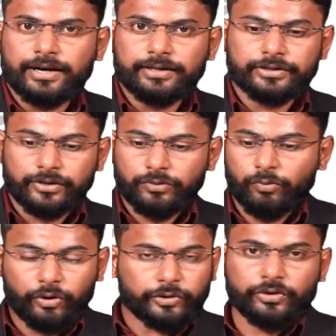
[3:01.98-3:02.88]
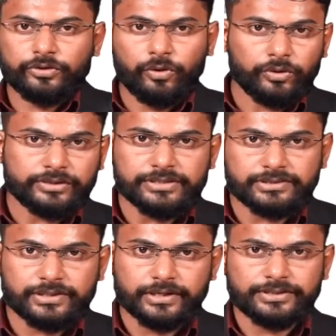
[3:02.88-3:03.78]
right now, what are all these
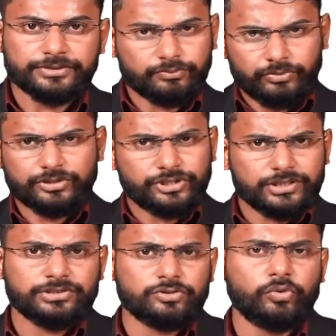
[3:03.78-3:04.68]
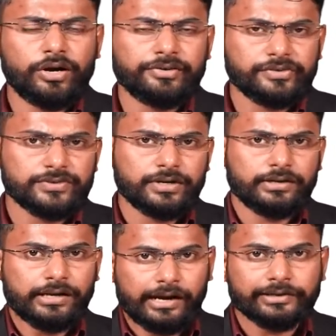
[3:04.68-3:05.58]
things, but just to
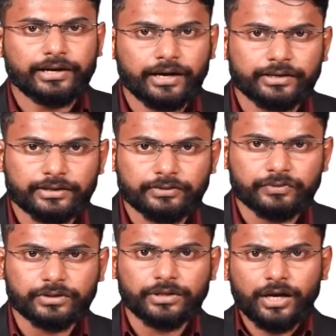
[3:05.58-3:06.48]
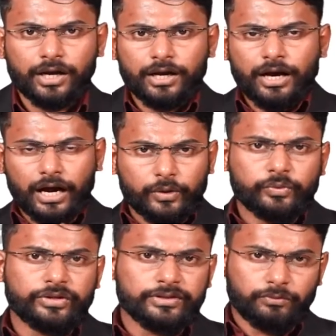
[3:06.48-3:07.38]
understand at a high level,
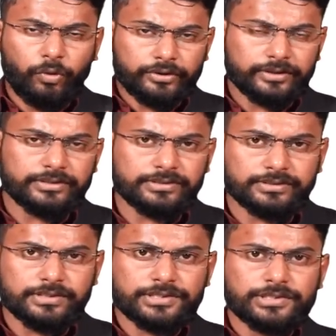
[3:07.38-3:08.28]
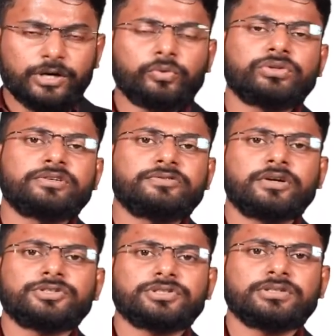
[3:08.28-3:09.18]
what are these things, how do they
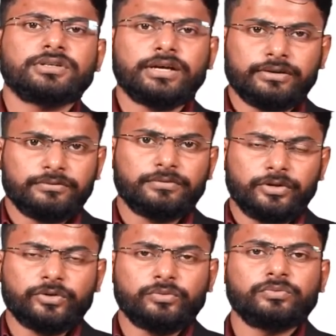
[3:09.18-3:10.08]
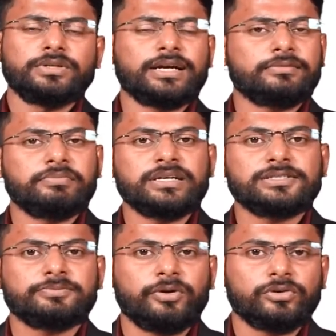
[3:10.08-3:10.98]
function, and you know, that
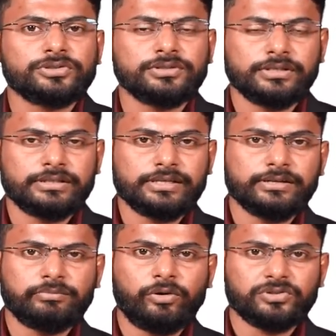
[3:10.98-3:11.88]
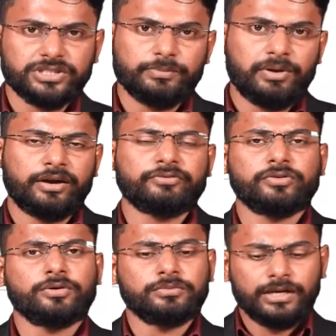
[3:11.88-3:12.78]
makes Ethereum blockchain
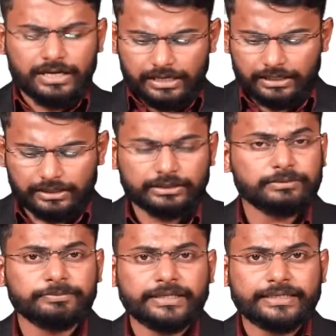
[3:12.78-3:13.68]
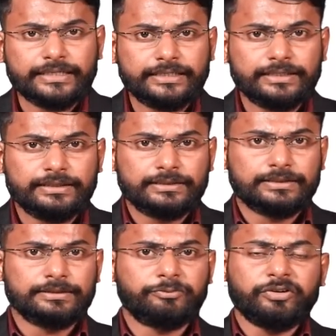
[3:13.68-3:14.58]
platform completely
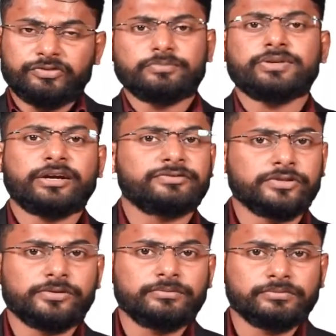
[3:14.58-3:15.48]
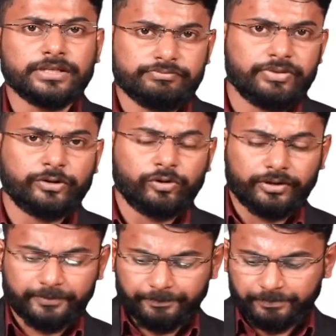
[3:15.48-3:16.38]
different platform than Bitcoin.